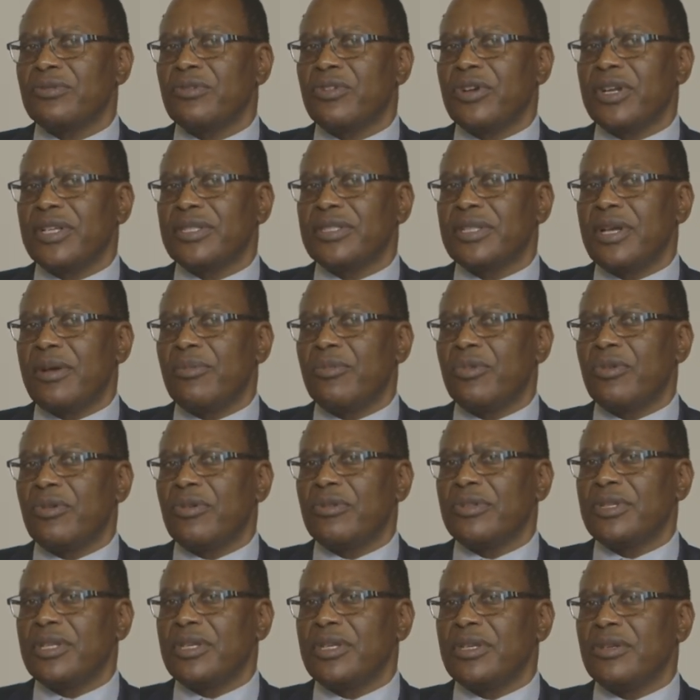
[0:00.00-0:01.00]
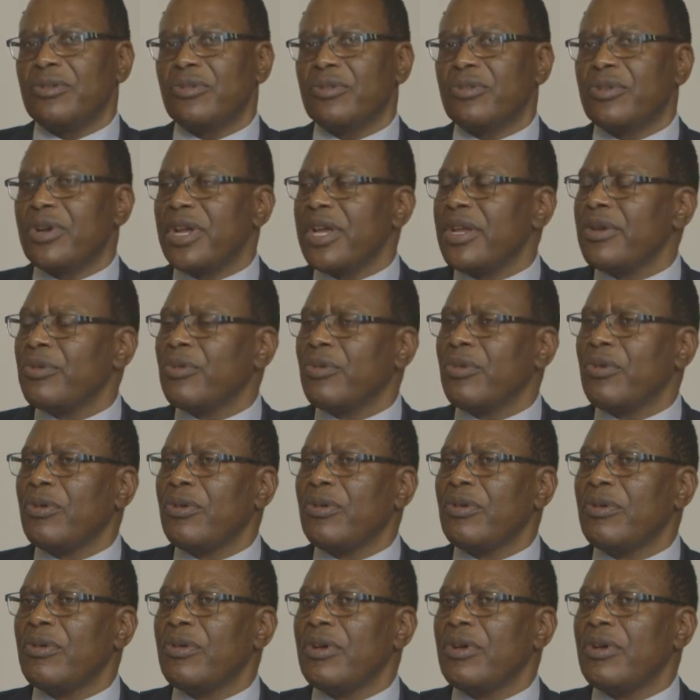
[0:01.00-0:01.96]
for example, the Ukraine war